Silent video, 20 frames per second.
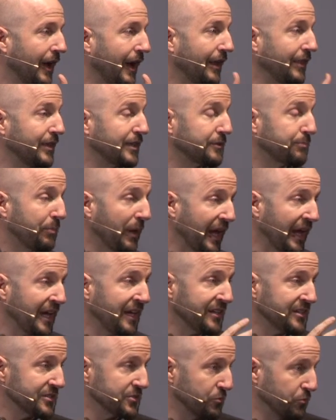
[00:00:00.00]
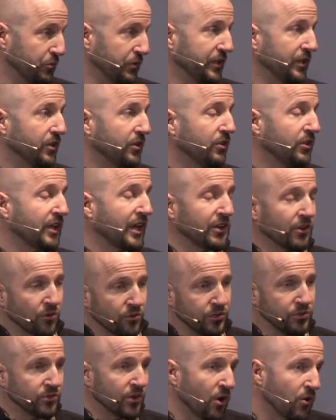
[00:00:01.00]
This pain is real, and I know
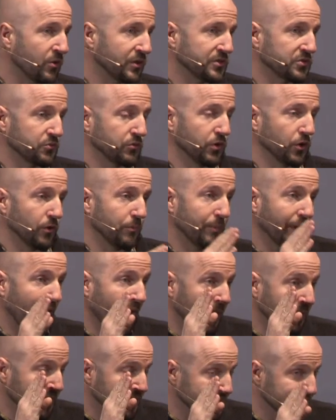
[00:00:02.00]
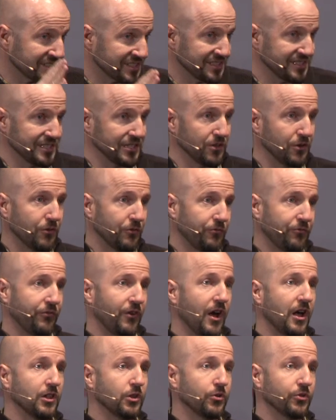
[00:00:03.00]
you know it's real, but I'm going to still
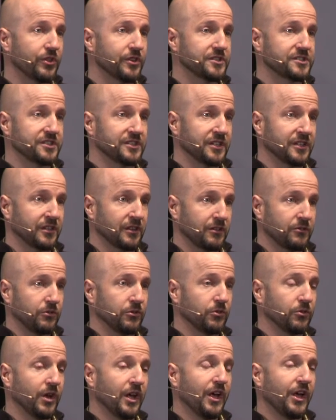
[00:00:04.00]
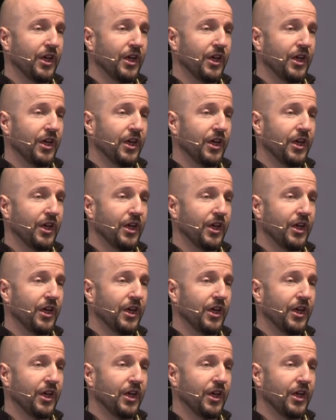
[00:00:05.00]
follow this thing through.